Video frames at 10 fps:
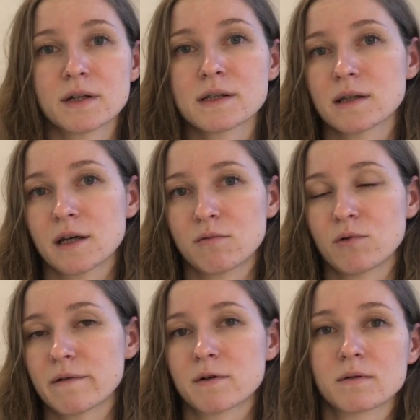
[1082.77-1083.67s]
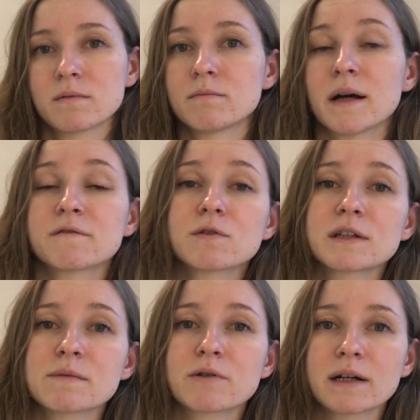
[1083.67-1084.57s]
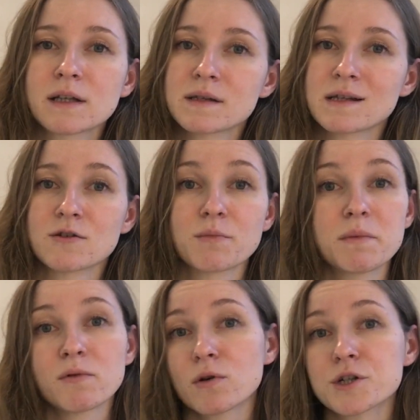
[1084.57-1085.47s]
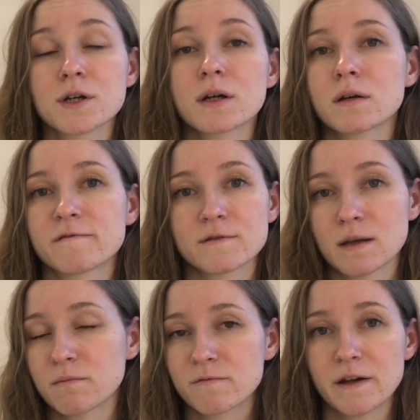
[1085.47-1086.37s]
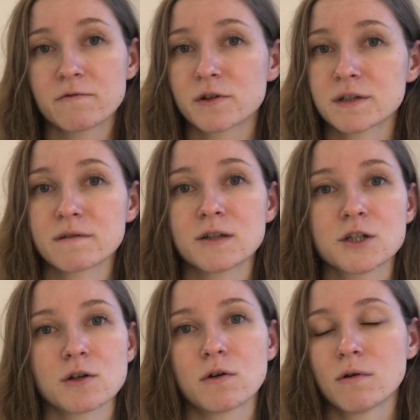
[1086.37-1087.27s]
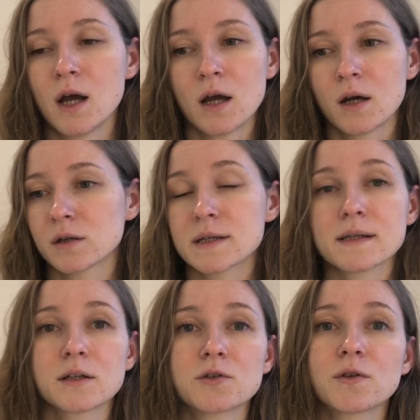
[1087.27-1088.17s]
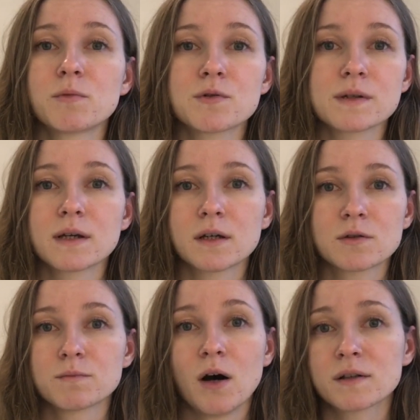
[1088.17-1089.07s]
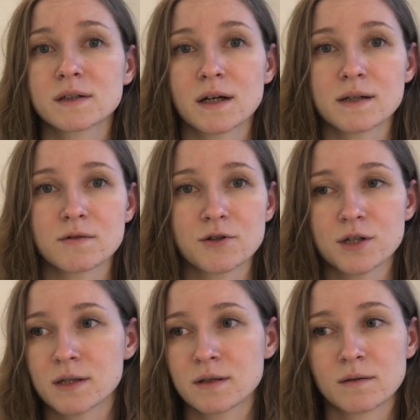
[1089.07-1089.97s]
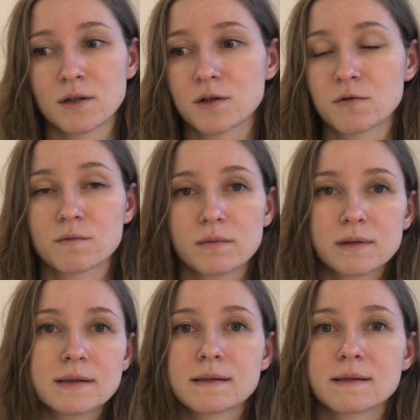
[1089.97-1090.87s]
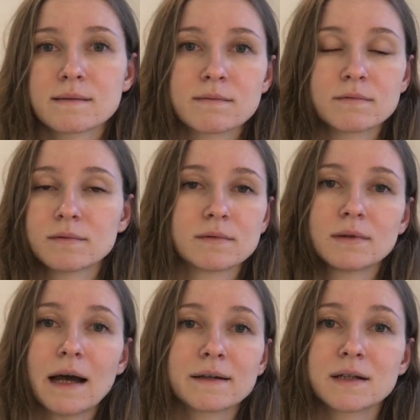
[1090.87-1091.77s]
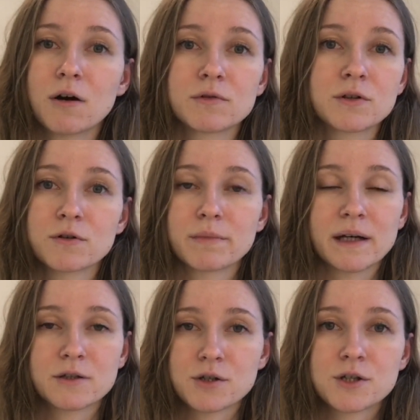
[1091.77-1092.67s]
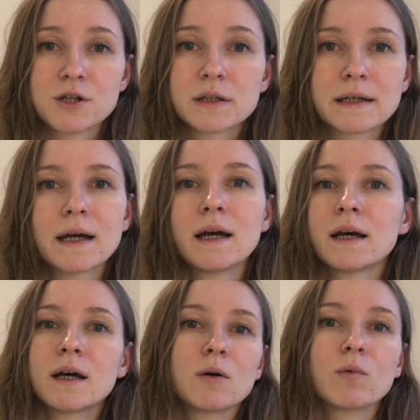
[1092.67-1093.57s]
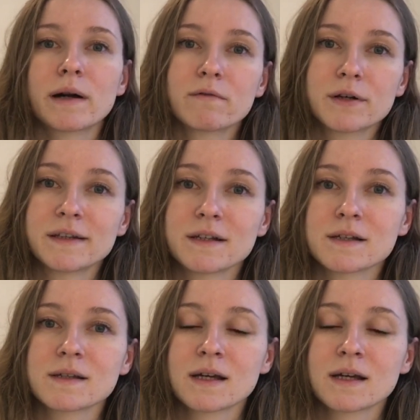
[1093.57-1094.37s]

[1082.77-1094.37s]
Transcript: it's like whatever mindfulness practices or maybe watching some favorite TV show, listening to the music, to podcasts or just, you know, lying down in your bed just chilling, whatever it is.